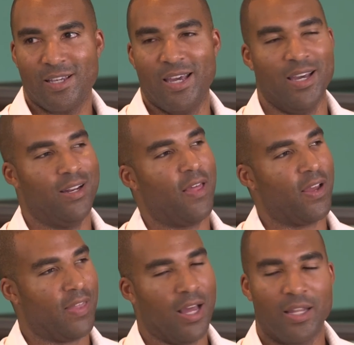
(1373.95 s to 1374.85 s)
And I
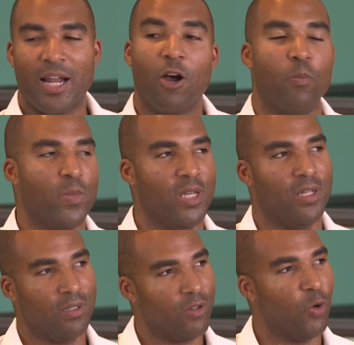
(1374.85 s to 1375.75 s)
think that, that helped me,
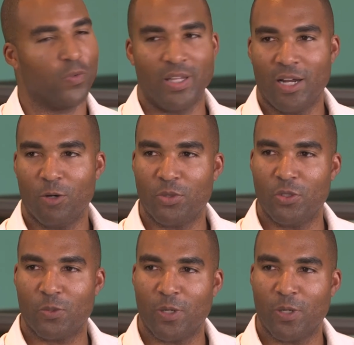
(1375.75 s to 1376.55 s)
and hopefully that helps you as